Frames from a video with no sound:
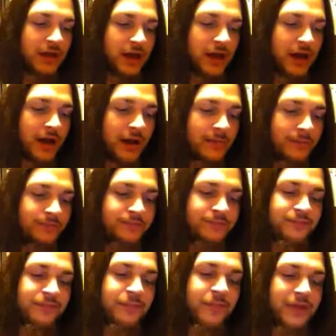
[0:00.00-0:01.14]

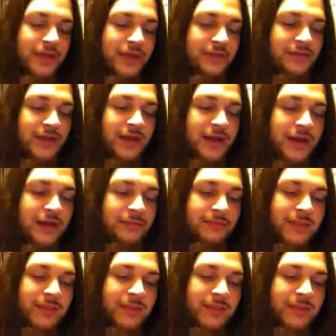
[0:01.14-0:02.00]
The